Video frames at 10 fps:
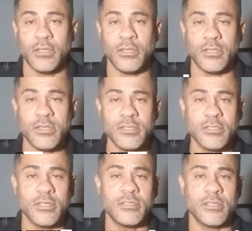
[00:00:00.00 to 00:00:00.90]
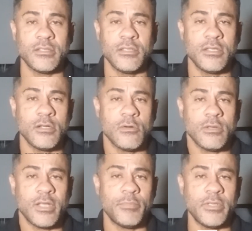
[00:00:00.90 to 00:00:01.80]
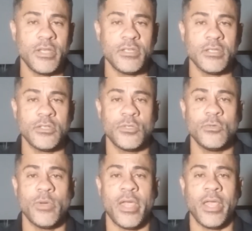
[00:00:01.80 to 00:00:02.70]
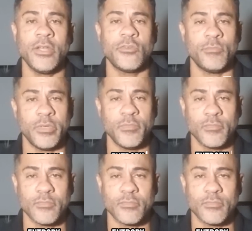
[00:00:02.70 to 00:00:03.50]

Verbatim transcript: is statistical adaptation to entropy.